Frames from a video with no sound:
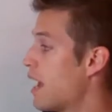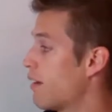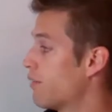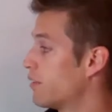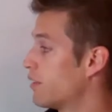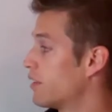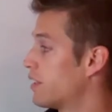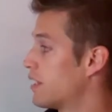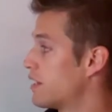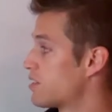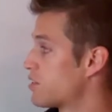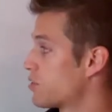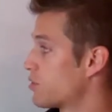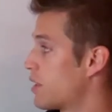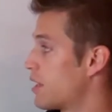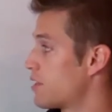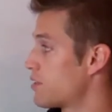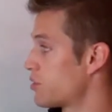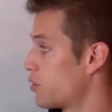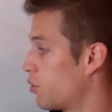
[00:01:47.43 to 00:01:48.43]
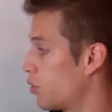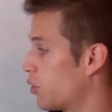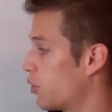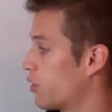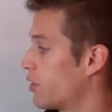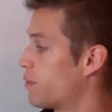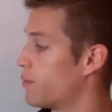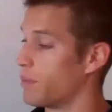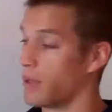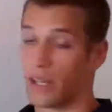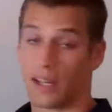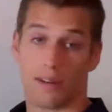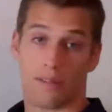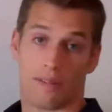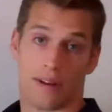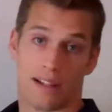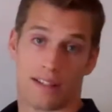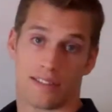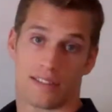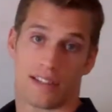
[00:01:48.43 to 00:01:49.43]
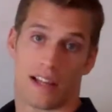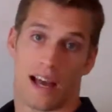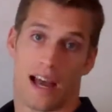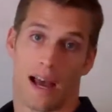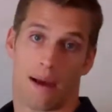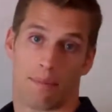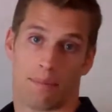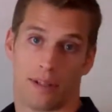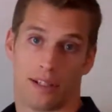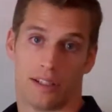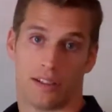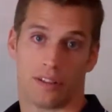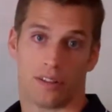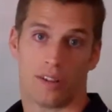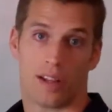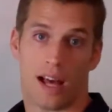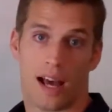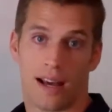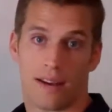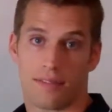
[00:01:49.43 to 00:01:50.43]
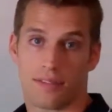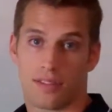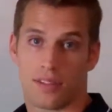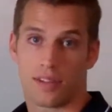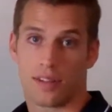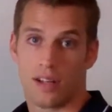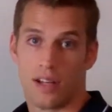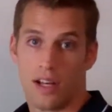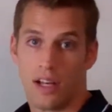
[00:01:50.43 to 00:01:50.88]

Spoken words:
everyday stress or the big events that happen in their lives.